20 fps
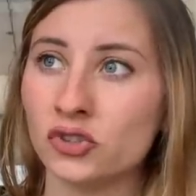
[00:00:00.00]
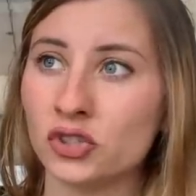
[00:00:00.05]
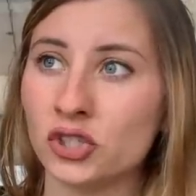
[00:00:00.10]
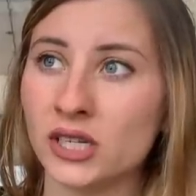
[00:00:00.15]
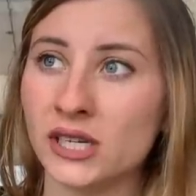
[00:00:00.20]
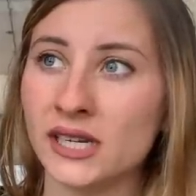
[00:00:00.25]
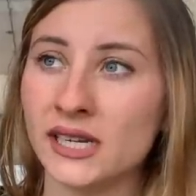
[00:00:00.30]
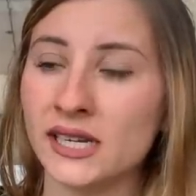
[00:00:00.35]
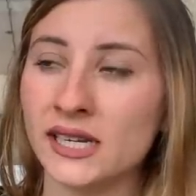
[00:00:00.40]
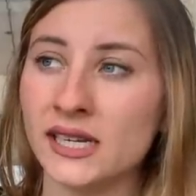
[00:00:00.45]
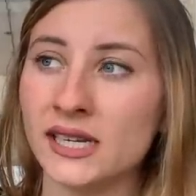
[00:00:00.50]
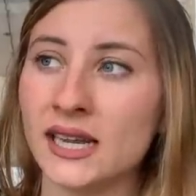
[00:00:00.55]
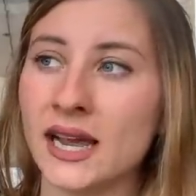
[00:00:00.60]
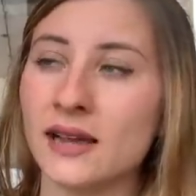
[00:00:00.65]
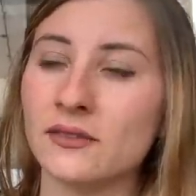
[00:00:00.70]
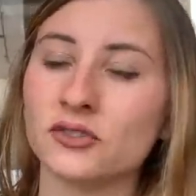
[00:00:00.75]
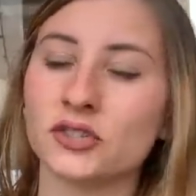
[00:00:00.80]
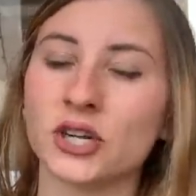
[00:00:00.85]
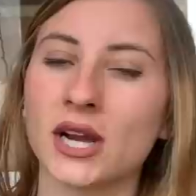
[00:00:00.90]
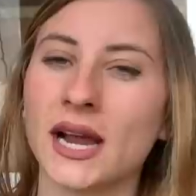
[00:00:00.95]

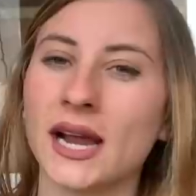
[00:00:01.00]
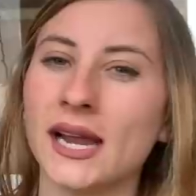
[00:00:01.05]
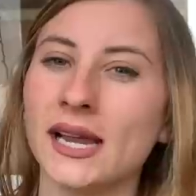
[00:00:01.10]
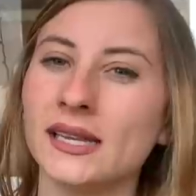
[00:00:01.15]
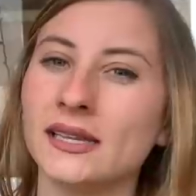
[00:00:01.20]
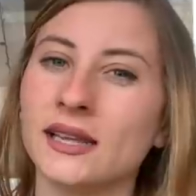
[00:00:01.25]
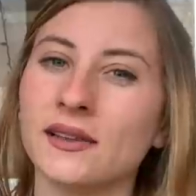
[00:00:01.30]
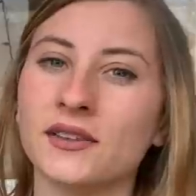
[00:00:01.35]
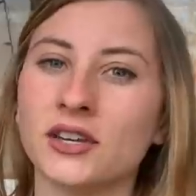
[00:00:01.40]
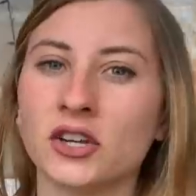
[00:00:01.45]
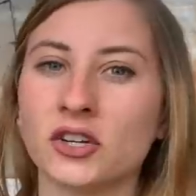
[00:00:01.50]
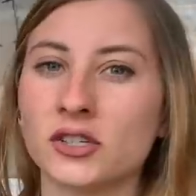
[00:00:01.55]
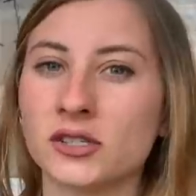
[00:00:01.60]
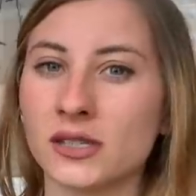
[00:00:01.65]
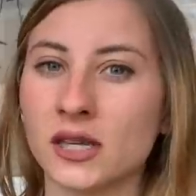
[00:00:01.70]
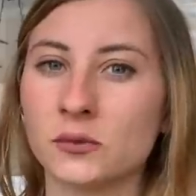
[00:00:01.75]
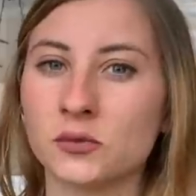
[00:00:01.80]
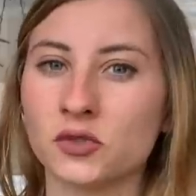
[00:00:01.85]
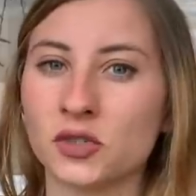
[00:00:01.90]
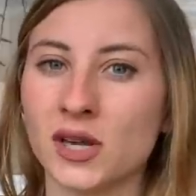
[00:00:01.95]
I've tried giving her
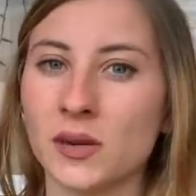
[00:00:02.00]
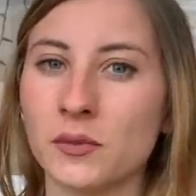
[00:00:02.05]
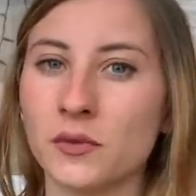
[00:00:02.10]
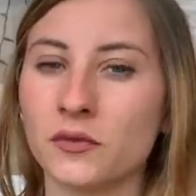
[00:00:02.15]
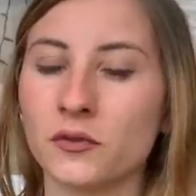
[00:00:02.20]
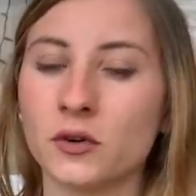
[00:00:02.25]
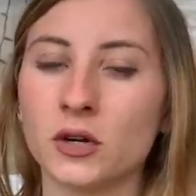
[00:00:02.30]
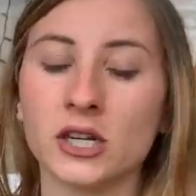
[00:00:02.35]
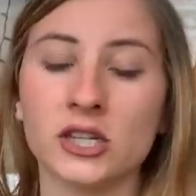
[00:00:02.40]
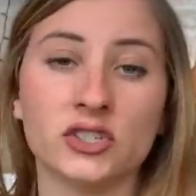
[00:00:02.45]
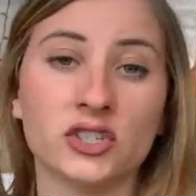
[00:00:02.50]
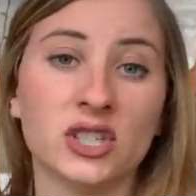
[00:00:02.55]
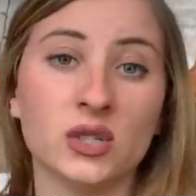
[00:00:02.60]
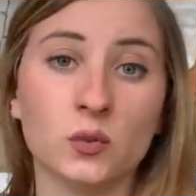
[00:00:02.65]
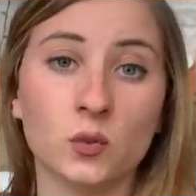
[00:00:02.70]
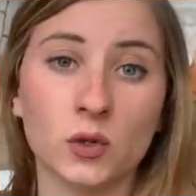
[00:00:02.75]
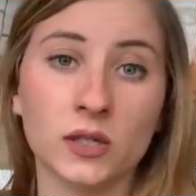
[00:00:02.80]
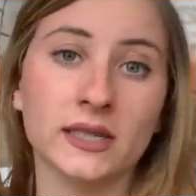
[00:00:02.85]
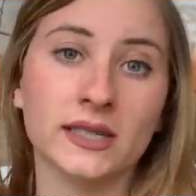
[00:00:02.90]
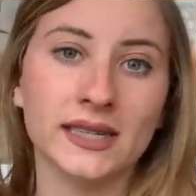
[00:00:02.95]
substrate before and she
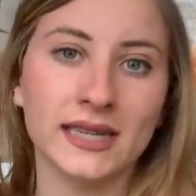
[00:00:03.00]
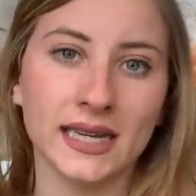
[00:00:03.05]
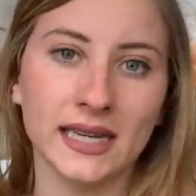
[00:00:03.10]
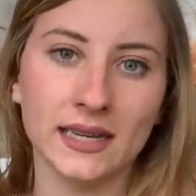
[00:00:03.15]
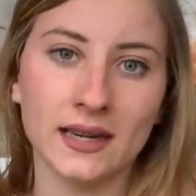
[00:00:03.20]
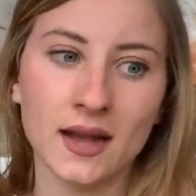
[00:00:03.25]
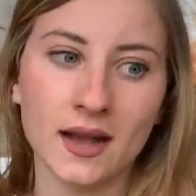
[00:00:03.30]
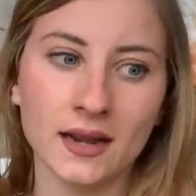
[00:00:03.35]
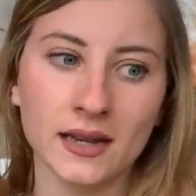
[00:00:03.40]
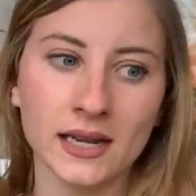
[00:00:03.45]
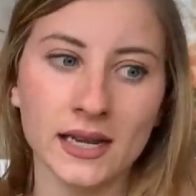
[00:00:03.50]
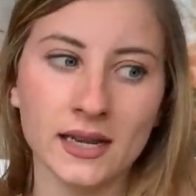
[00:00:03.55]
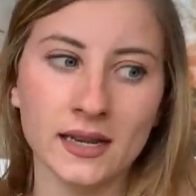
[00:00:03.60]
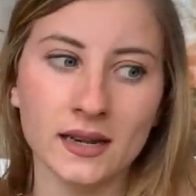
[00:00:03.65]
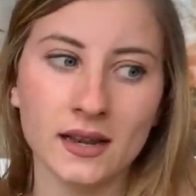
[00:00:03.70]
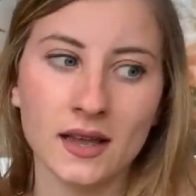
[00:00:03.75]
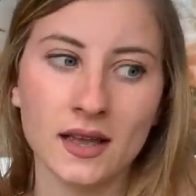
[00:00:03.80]
wouldn't eat on it.